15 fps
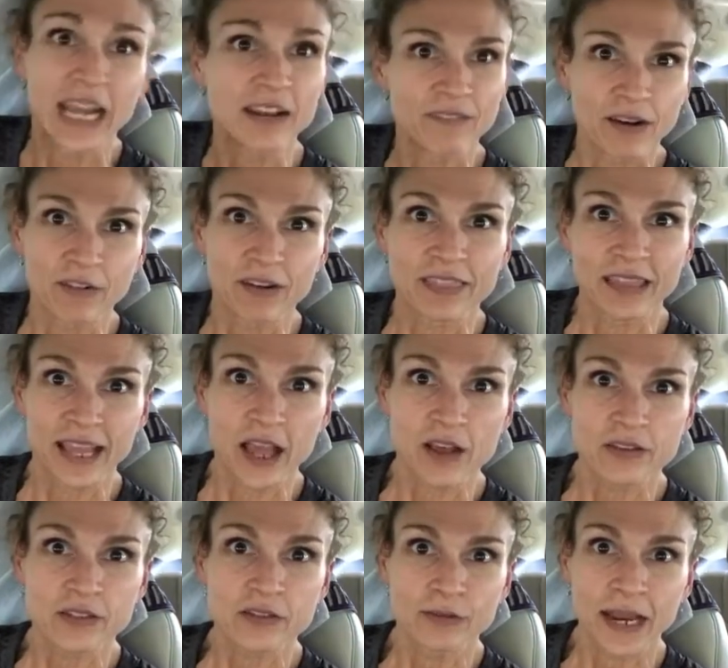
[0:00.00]
out of everything
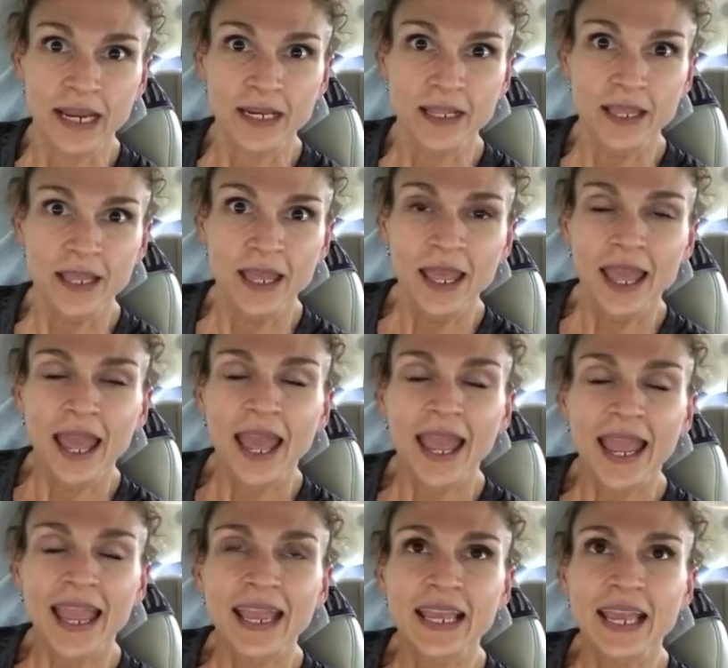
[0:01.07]
else, right?
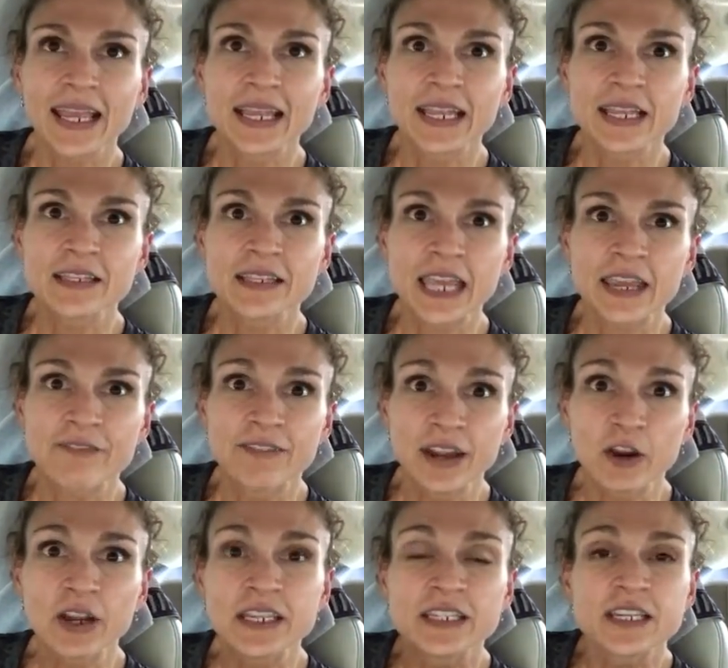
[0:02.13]
It is a
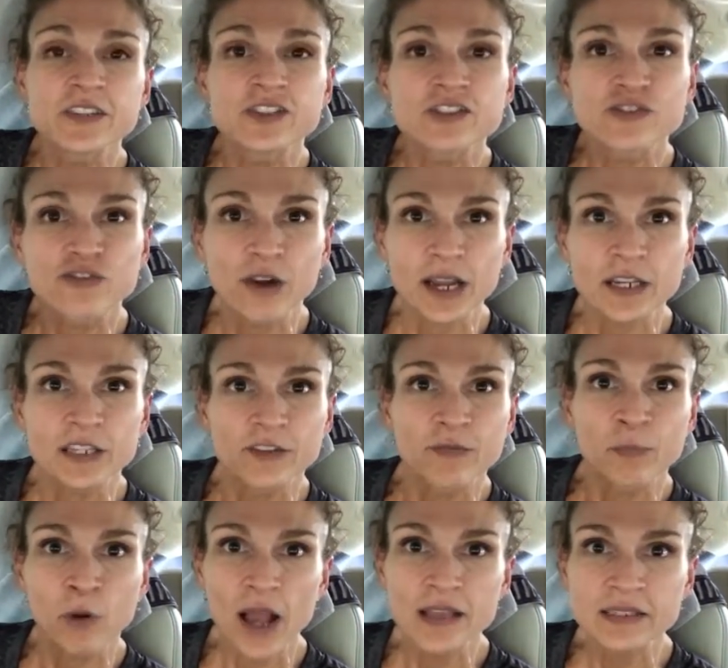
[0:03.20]
very destructive
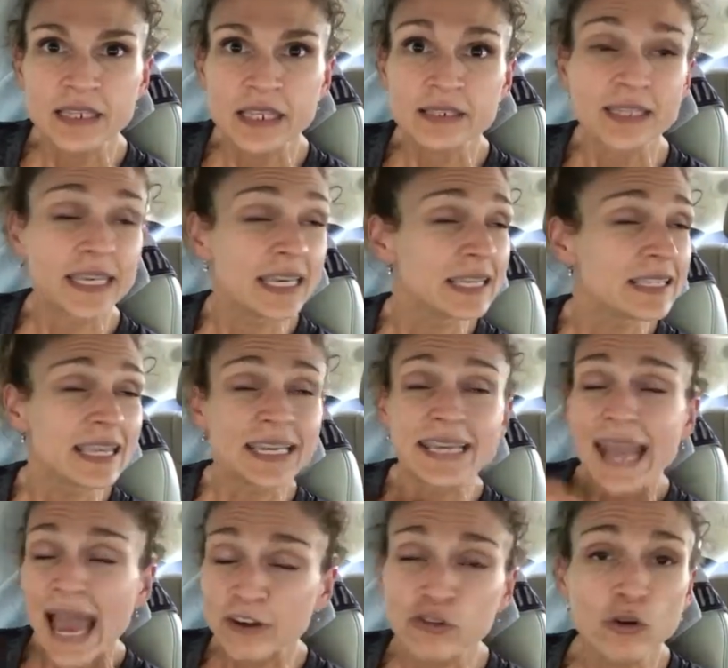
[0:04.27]
process. It is a
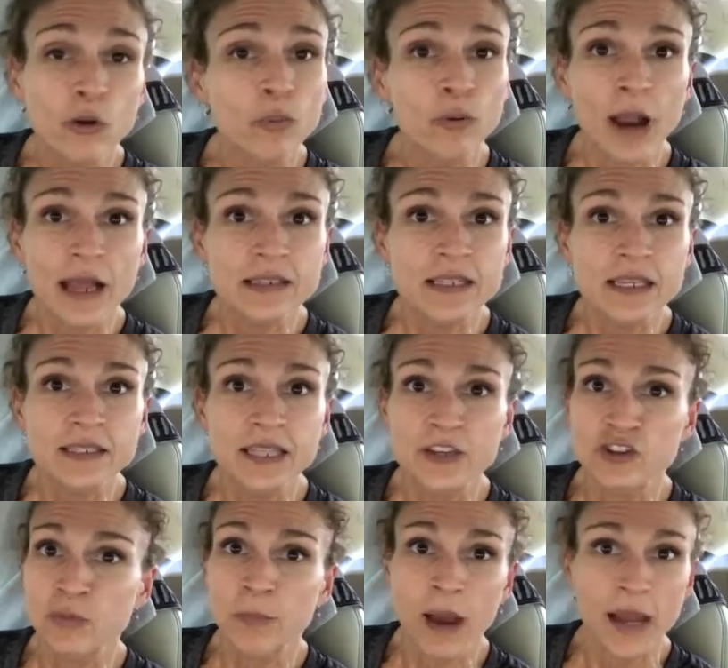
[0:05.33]
natural process
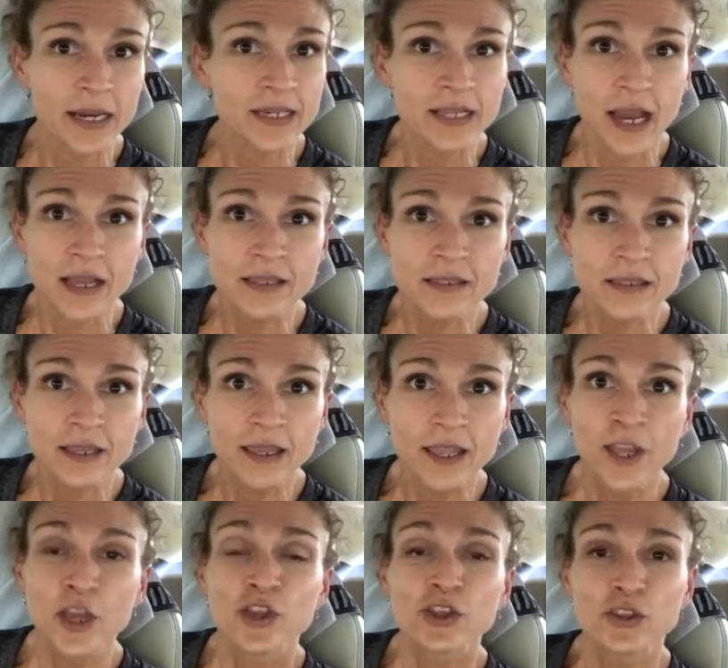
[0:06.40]
that your body does.
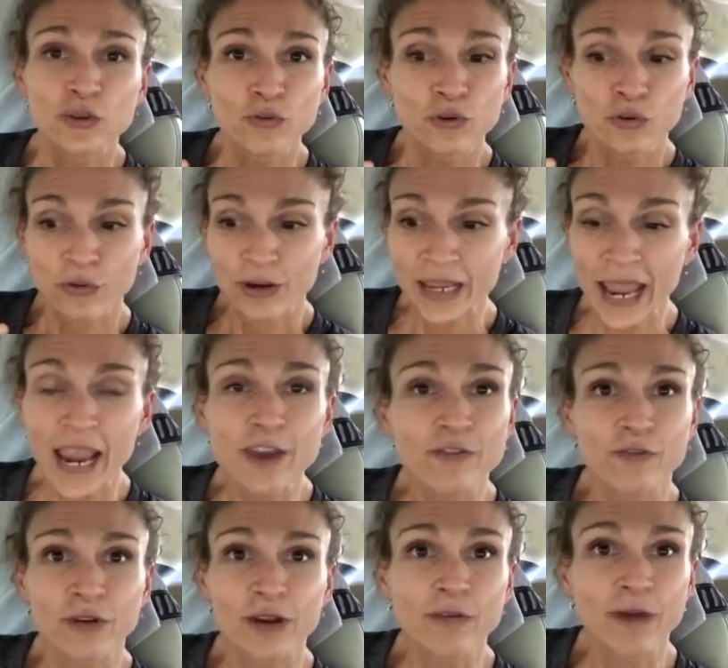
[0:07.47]
You create
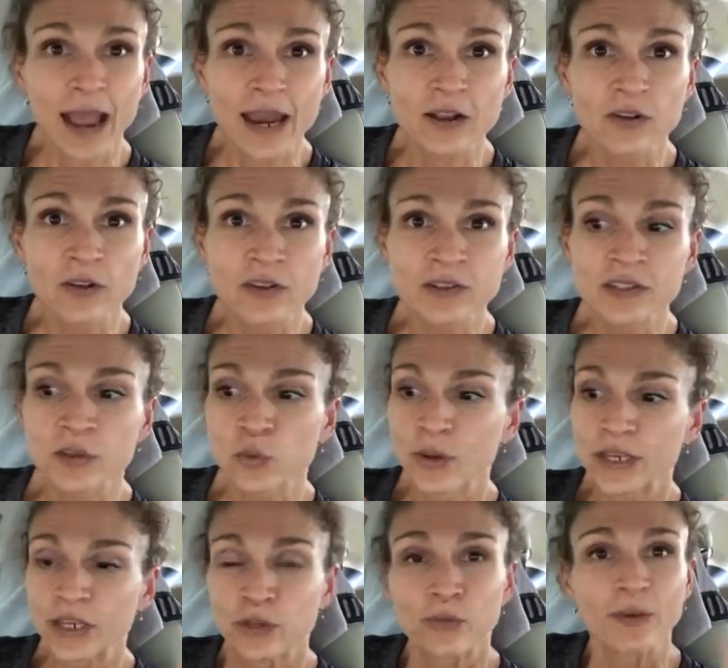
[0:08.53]
free radicals
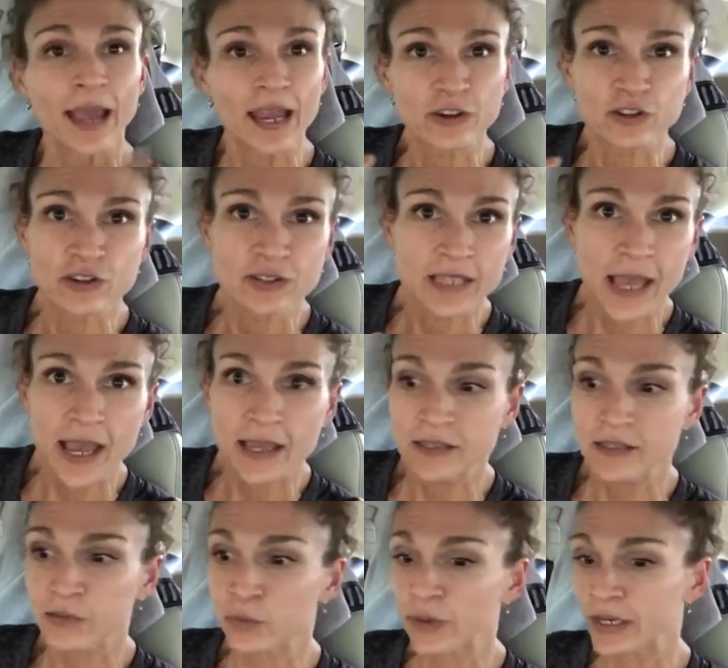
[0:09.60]
when you
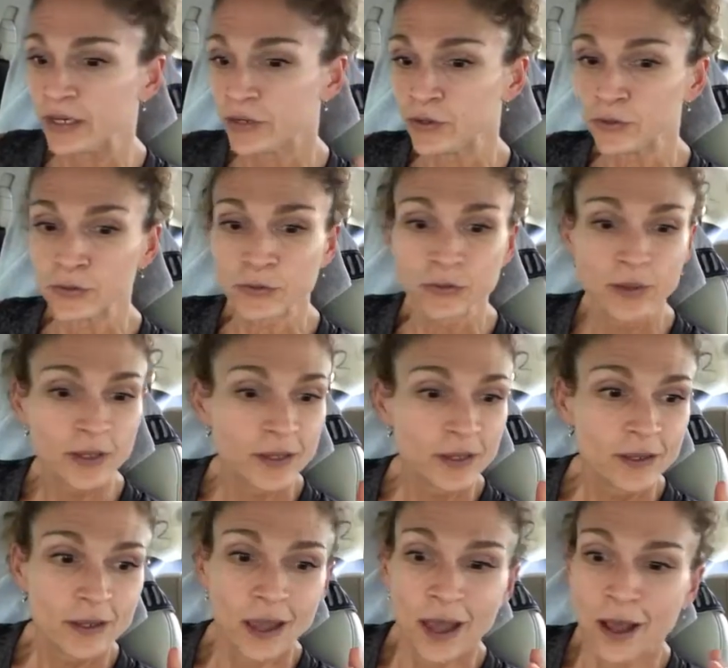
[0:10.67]
exercise, when you
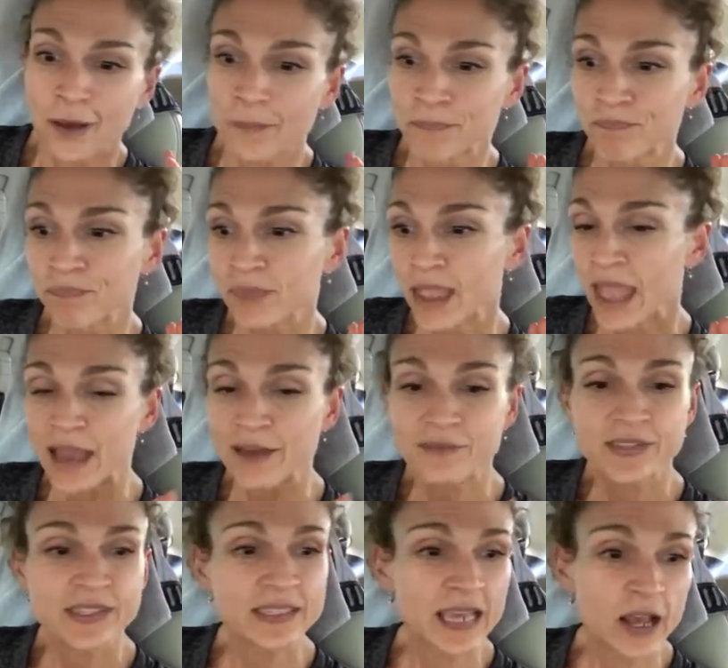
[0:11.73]
have
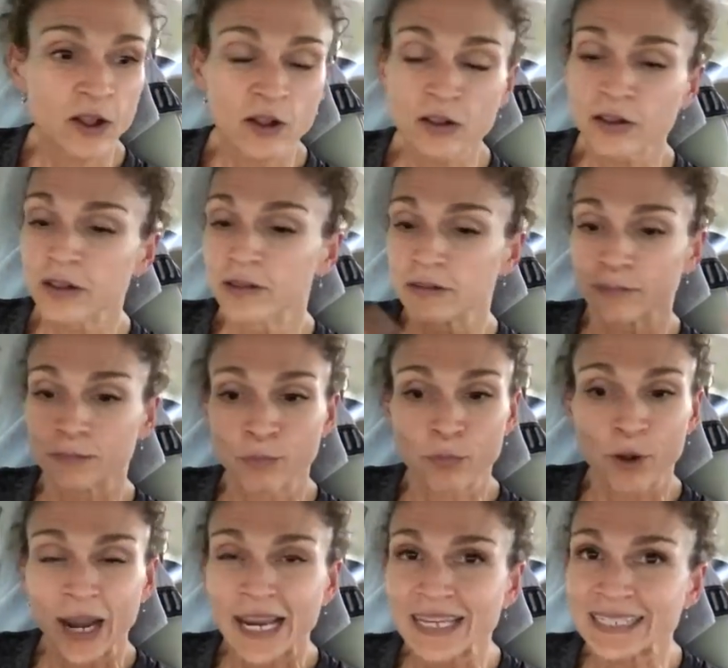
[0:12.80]
cell
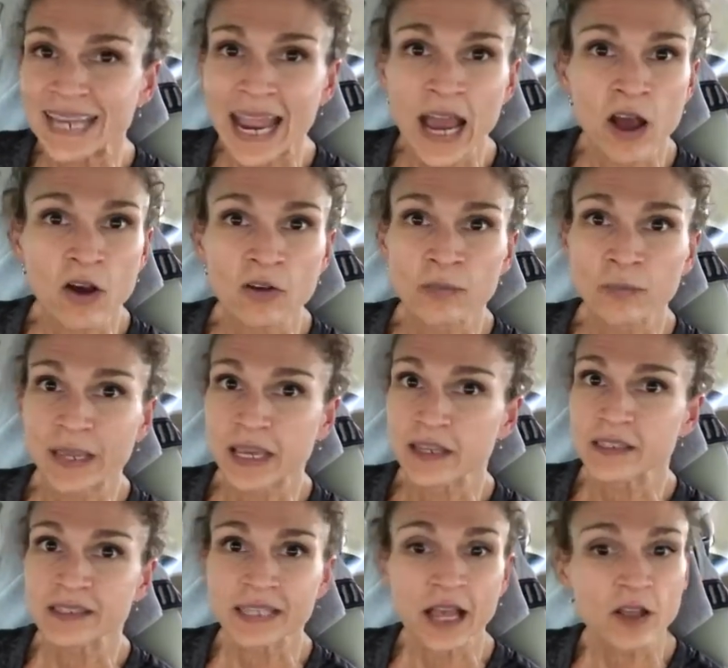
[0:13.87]
breakdown,
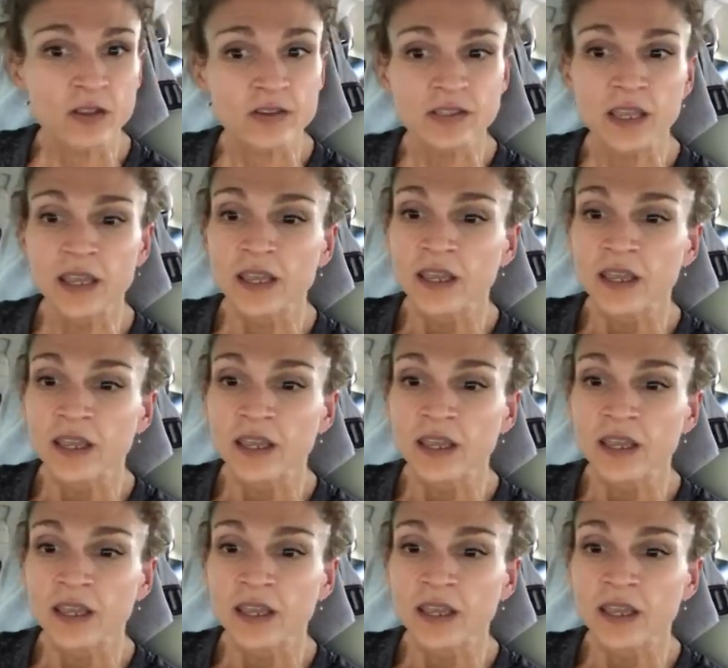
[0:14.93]
because cells